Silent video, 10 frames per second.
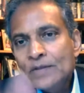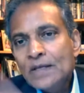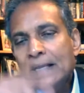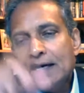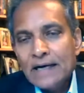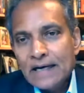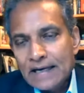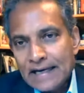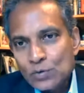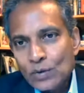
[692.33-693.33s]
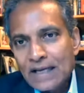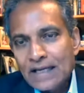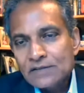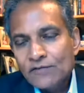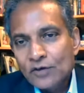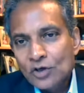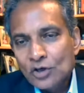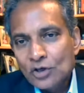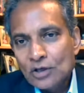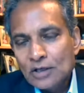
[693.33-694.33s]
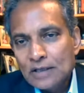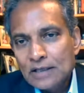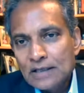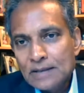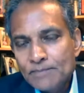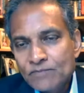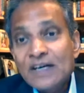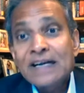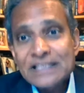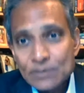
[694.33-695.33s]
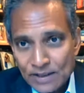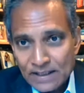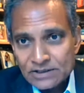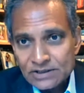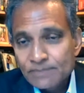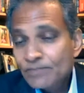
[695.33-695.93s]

as well as for fertilizer production.